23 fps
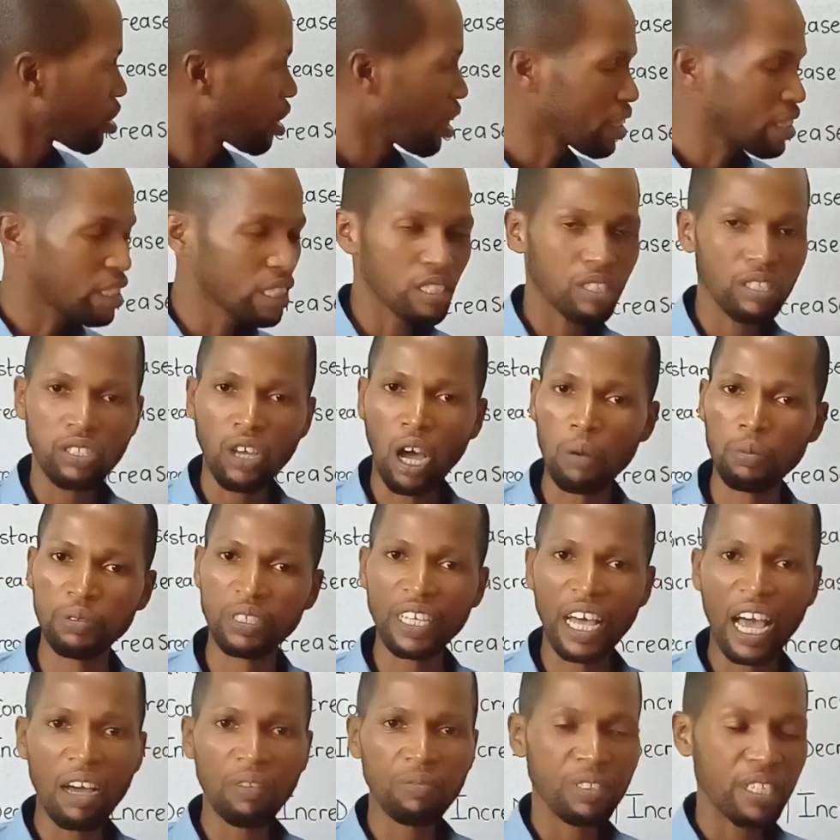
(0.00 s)
It is
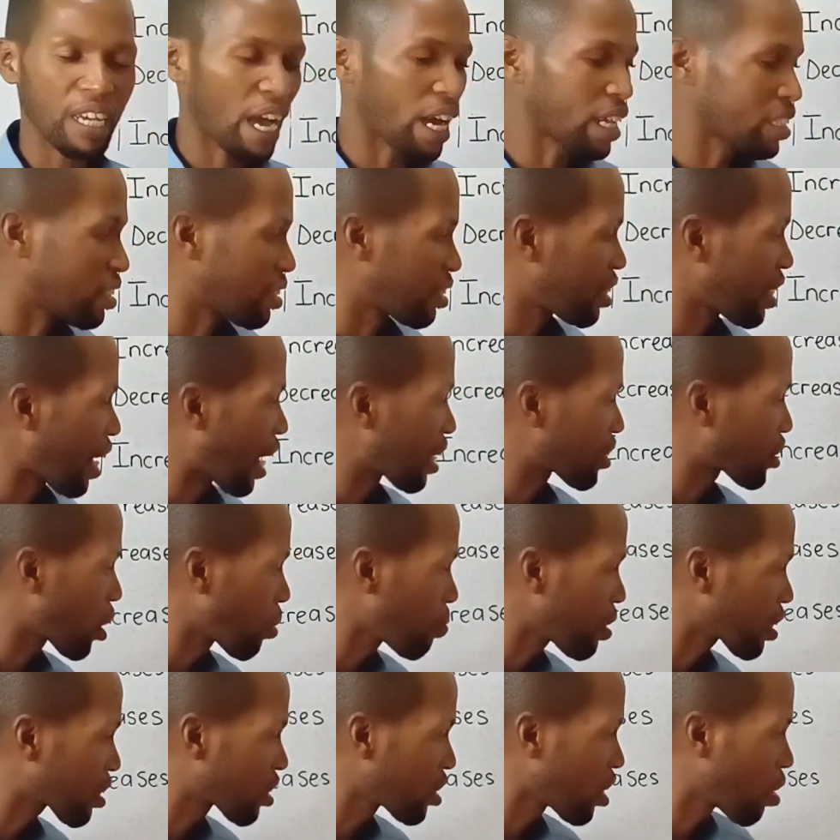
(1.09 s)
observed that the
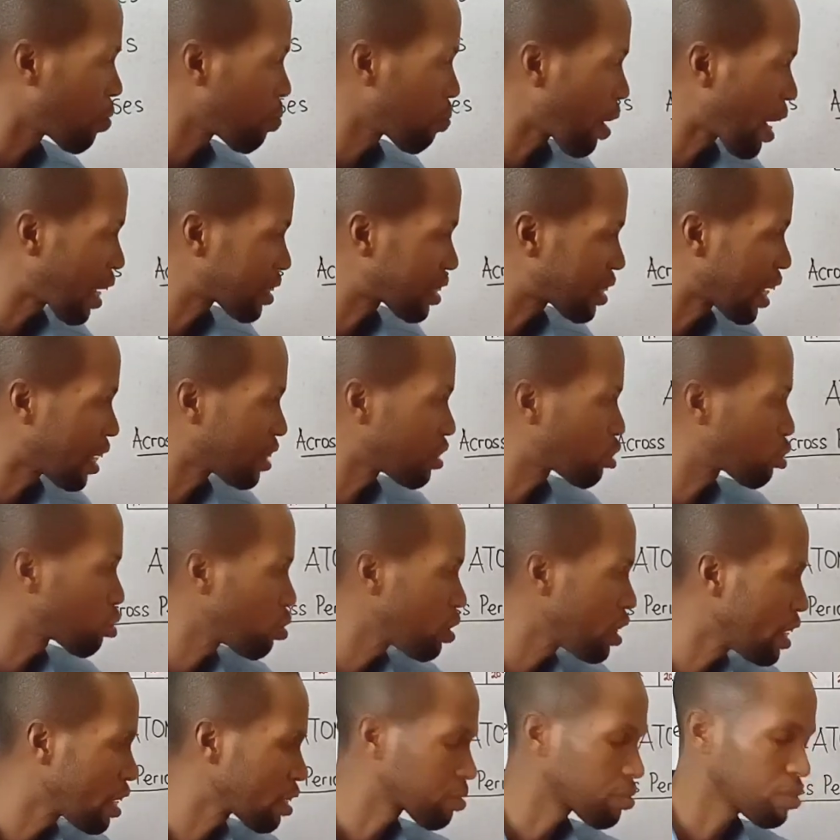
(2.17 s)
atomic number tends
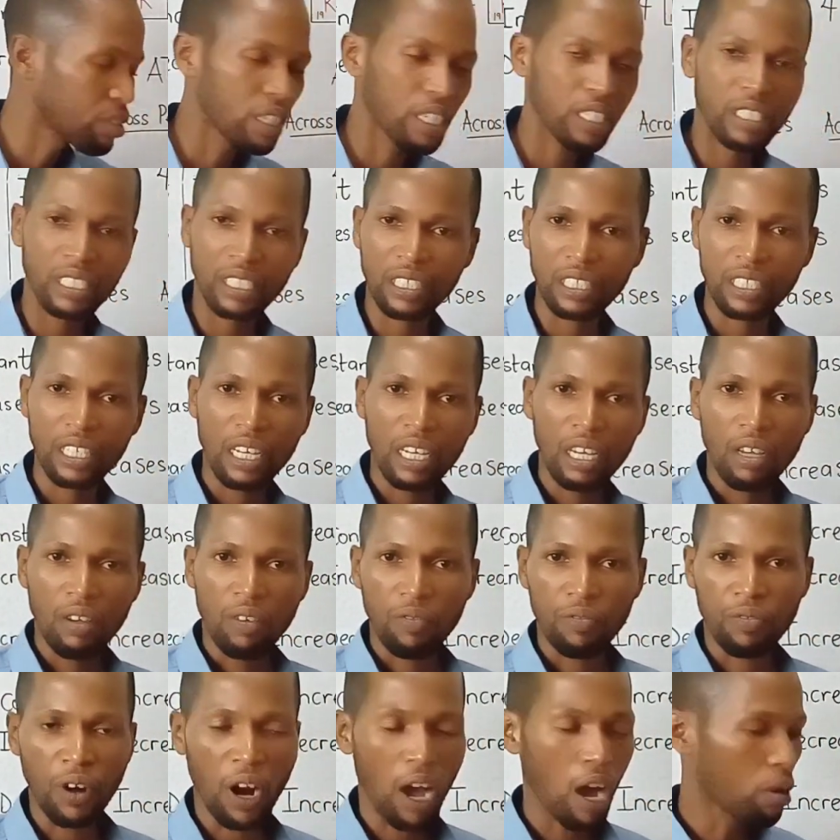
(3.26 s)
to increase
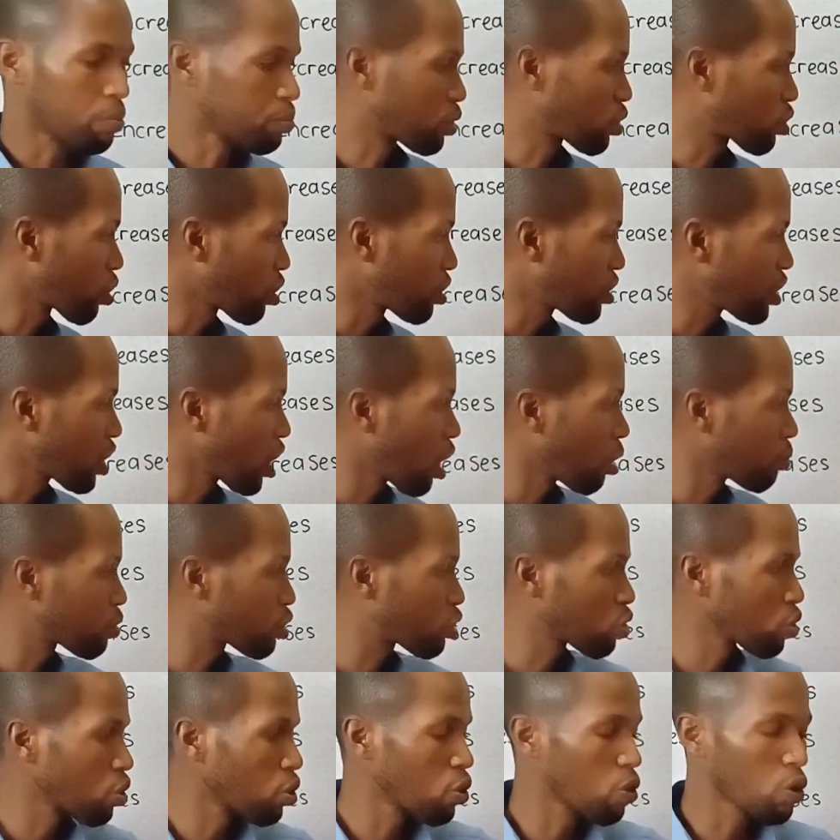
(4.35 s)
from sodium
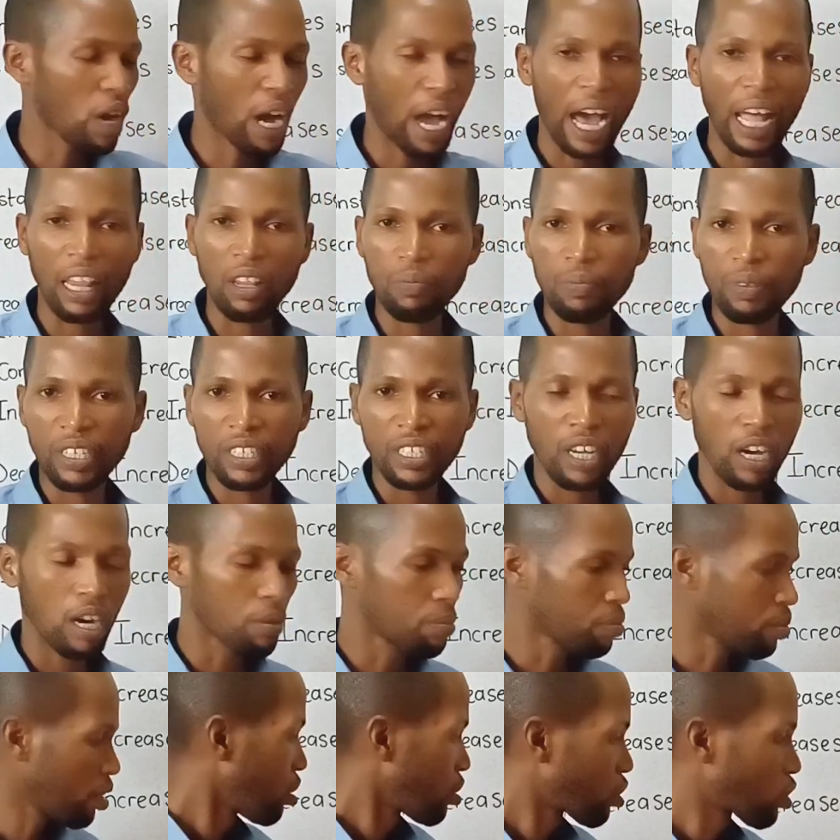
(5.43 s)
to
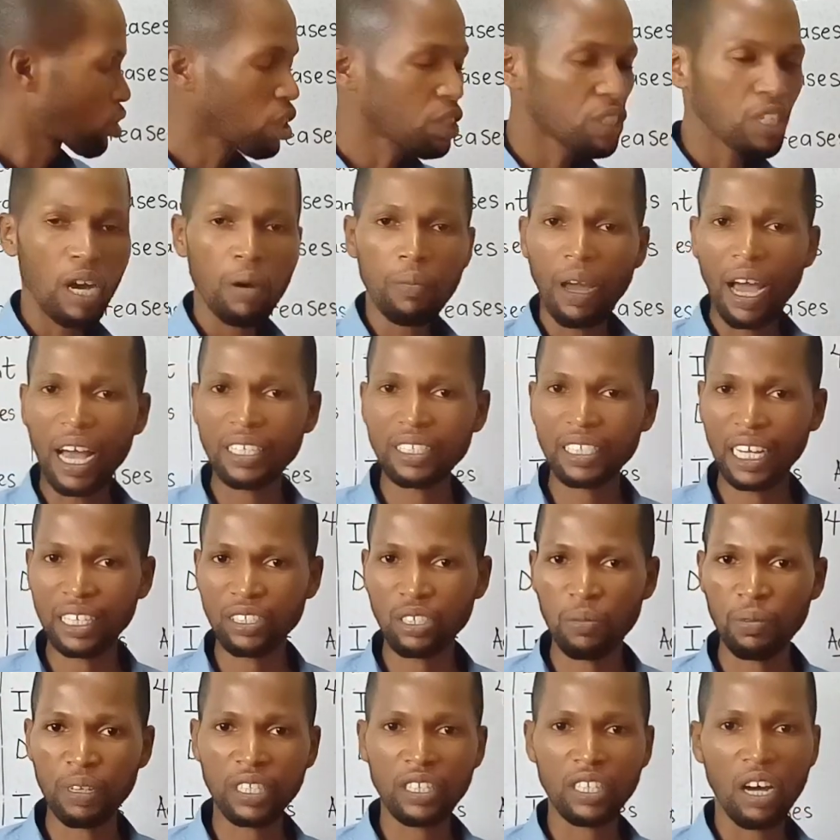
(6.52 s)
aluminium. Sodium has
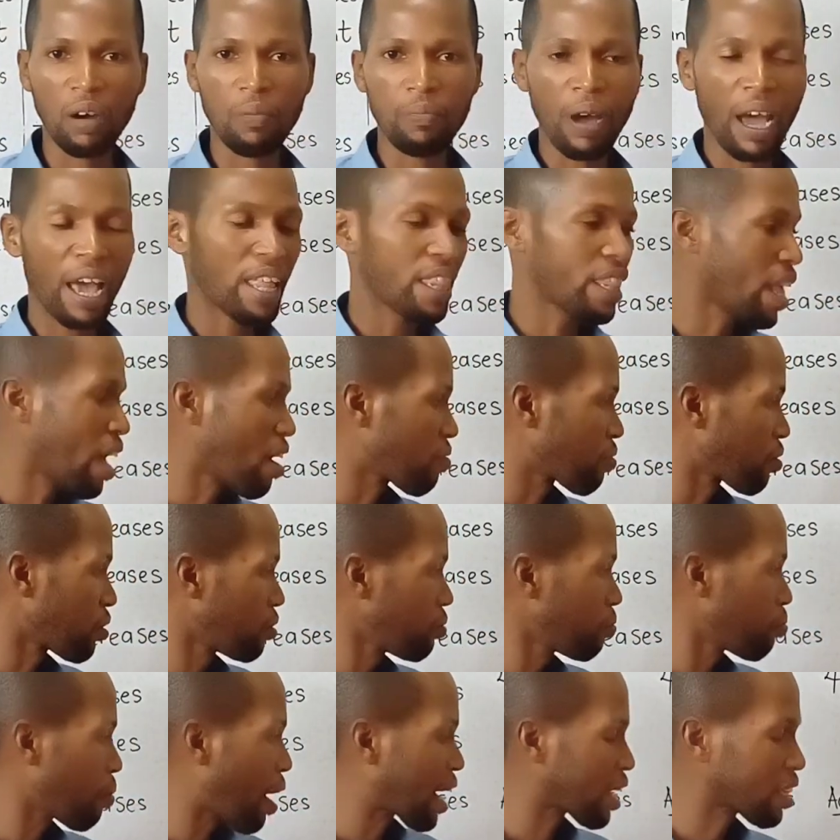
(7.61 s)
atomic number
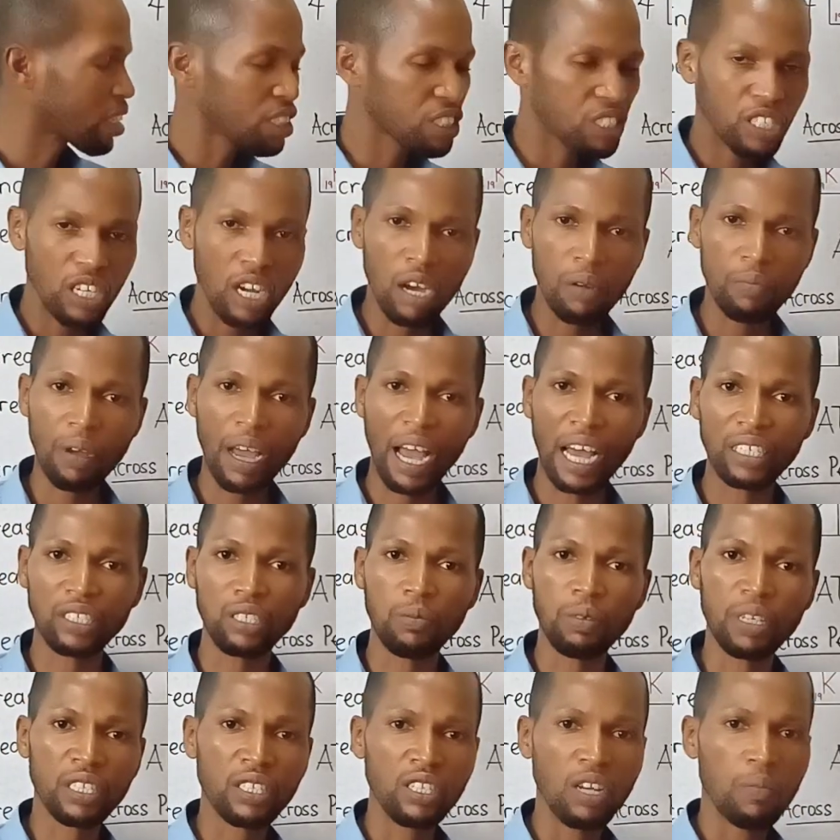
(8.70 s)
11, magnesium
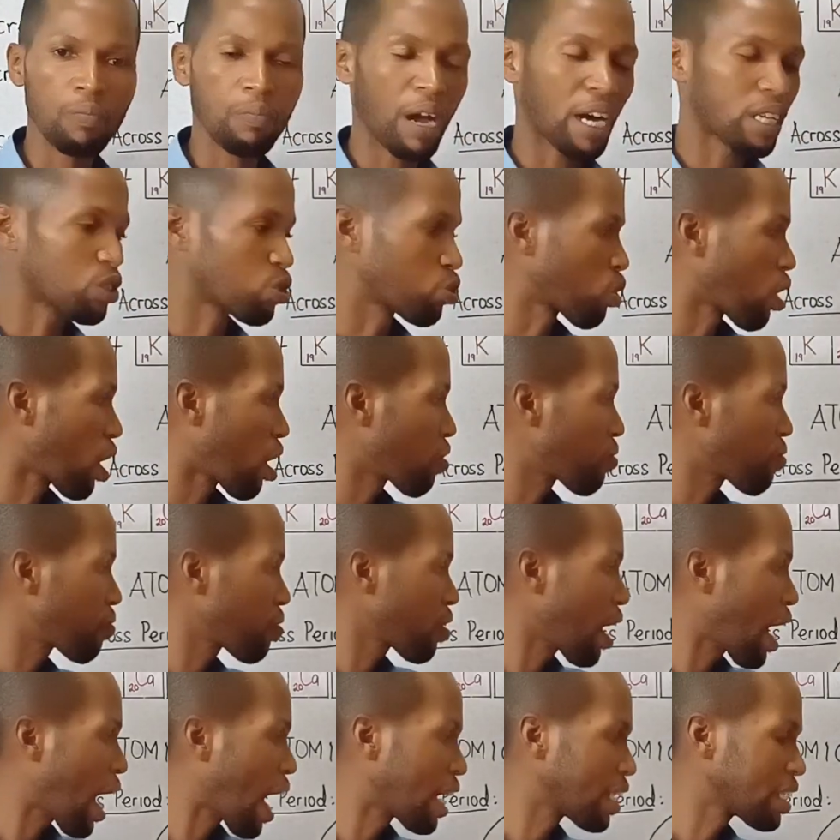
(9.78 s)
atomic number
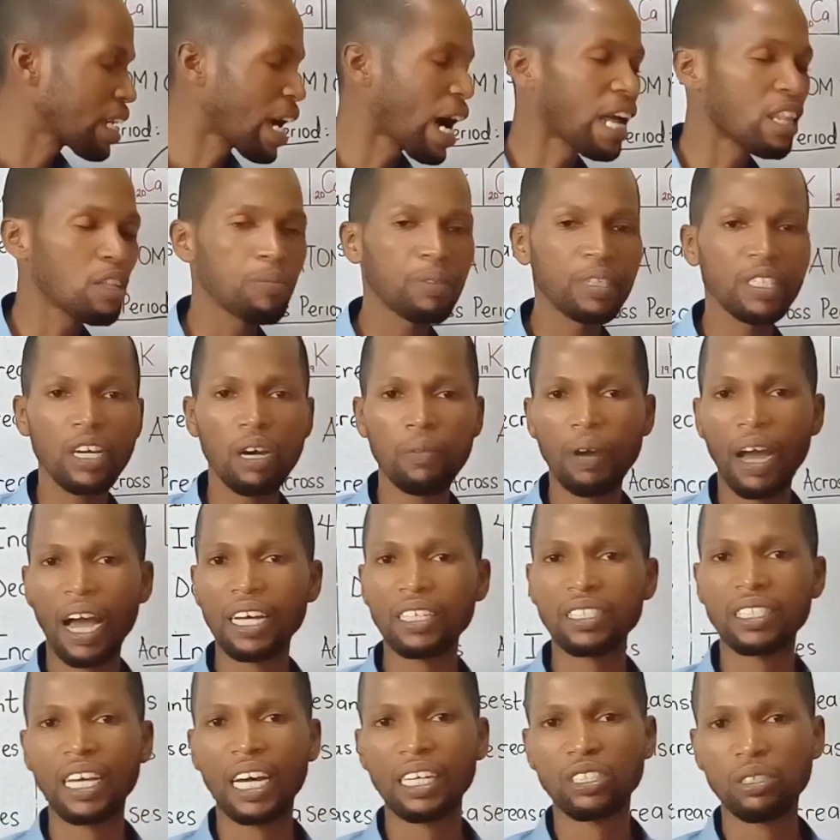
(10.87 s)
12, and aluminium
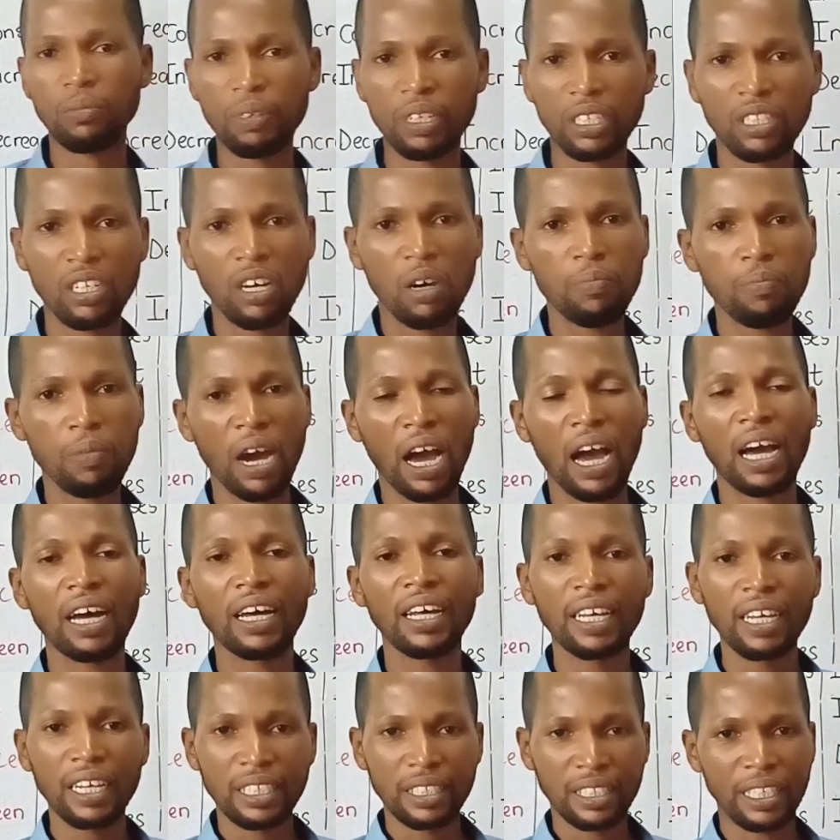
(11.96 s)
has the atomic
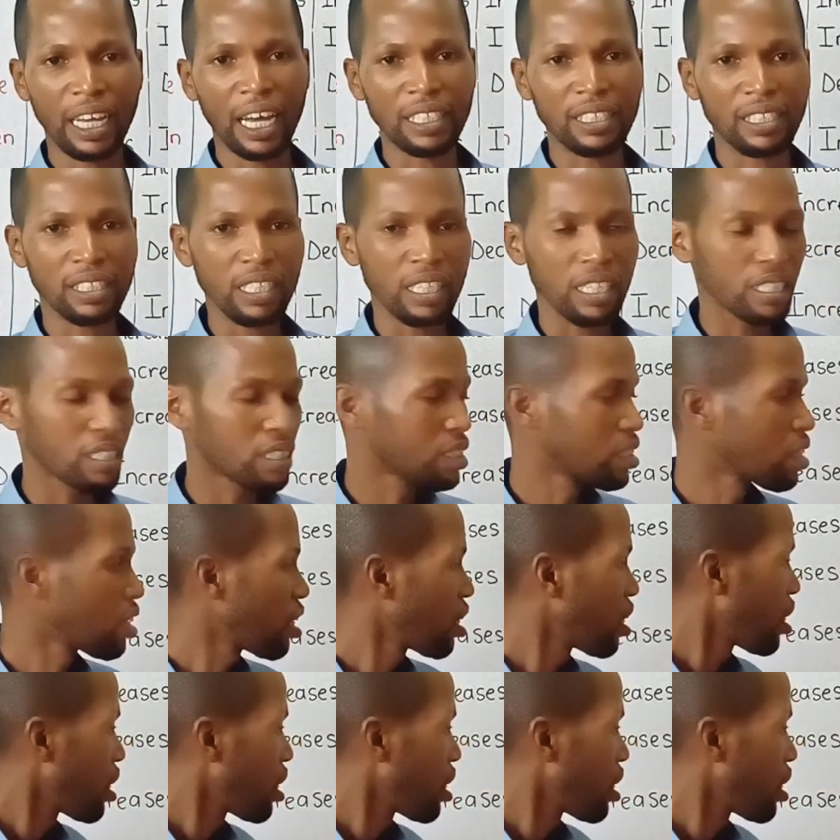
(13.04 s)
number 13.